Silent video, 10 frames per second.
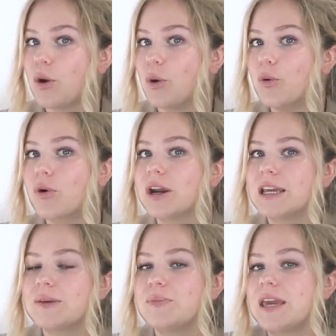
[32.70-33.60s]
or
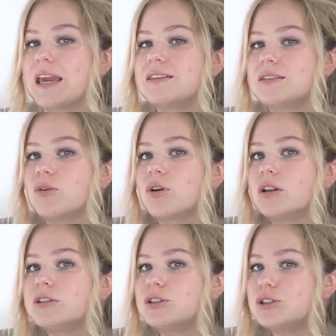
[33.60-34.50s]
it can be a
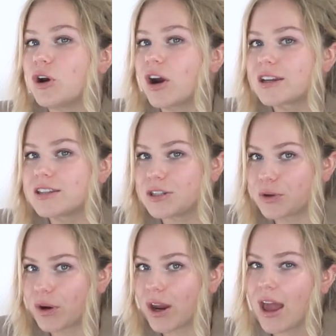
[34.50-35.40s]
so-called dark
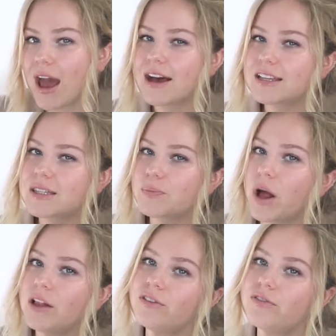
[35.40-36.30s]
store, a
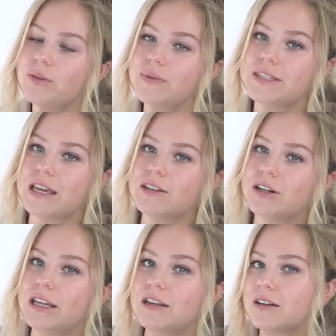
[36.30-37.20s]
small fulfillment center
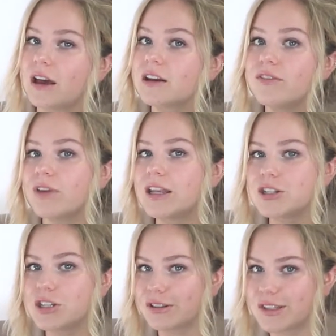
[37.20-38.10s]
in an
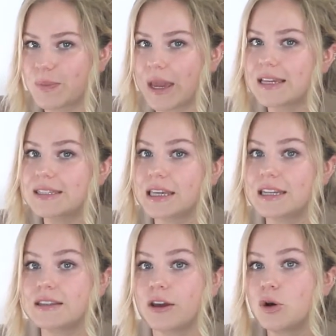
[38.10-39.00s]
unconventional space that
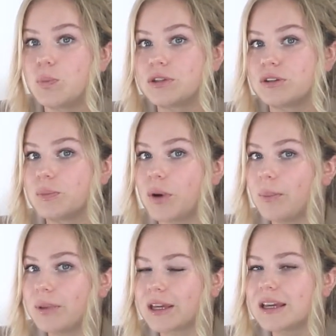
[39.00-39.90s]
is not open to the
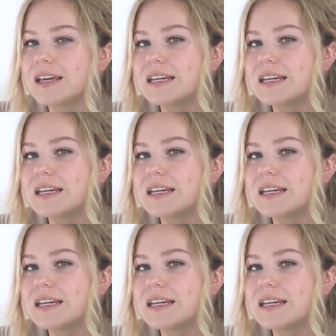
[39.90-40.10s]
public,